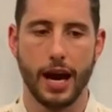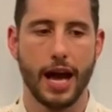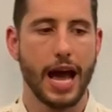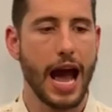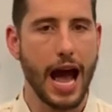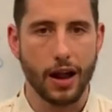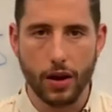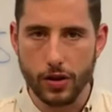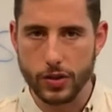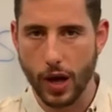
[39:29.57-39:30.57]
uh, how
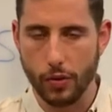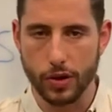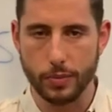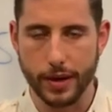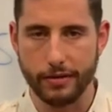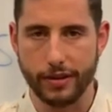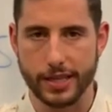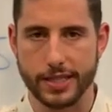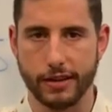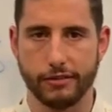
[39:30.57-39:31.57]
long do I want to be
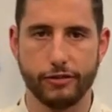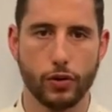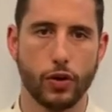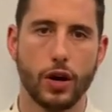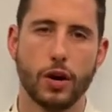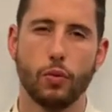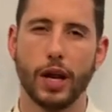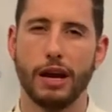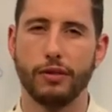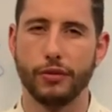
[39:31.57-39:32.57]
investing for?
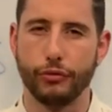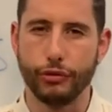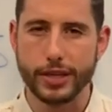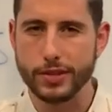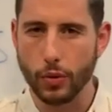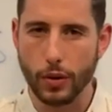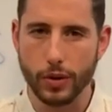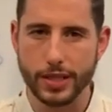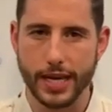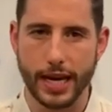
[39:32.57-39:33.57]
What level of risk do I
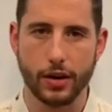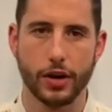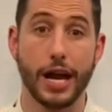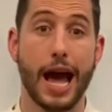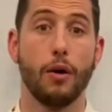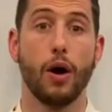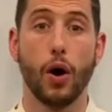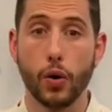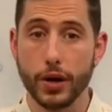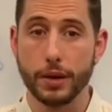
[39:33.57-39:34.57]
want to take on? How
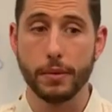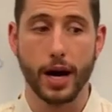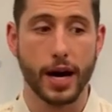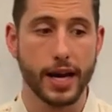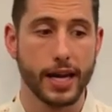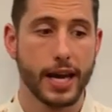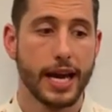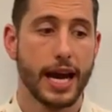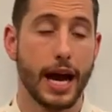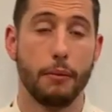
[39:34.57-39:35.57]
old am I?
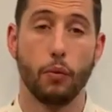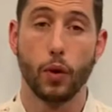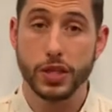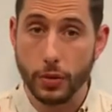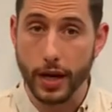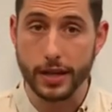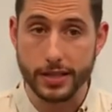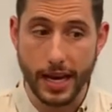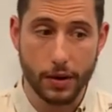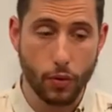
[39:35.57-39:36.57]
um, what do I
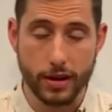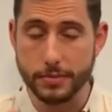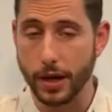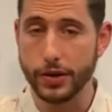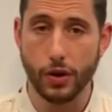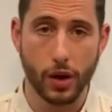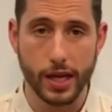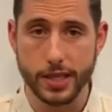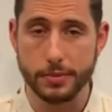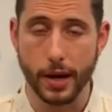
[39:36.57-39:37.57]
understand? Where's my
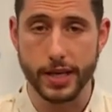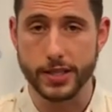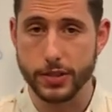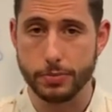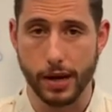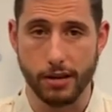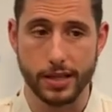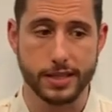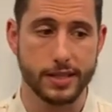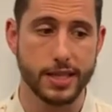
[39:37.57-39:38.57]
knowledge, my
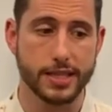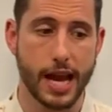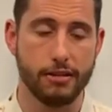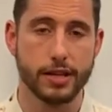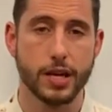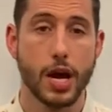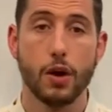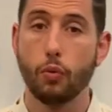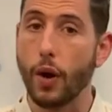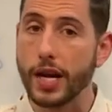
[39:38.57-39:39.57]
experience in these areas?
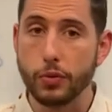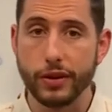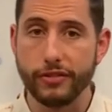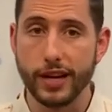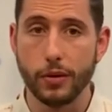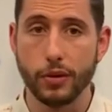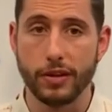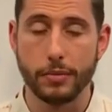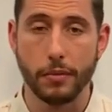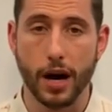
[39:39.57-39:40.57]
Where do we feel
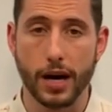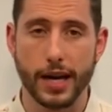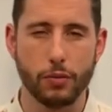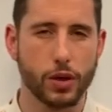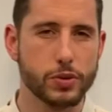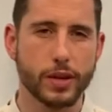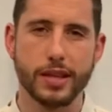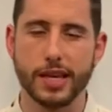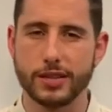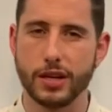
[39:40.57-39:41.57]
we're in the market? What do I
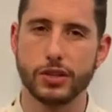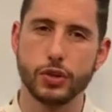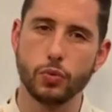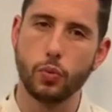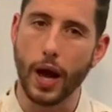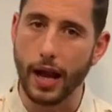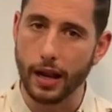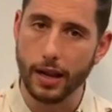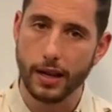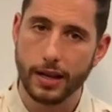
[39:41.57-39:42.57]
think is going to do
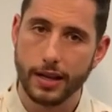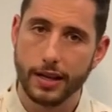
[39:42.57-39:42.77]
well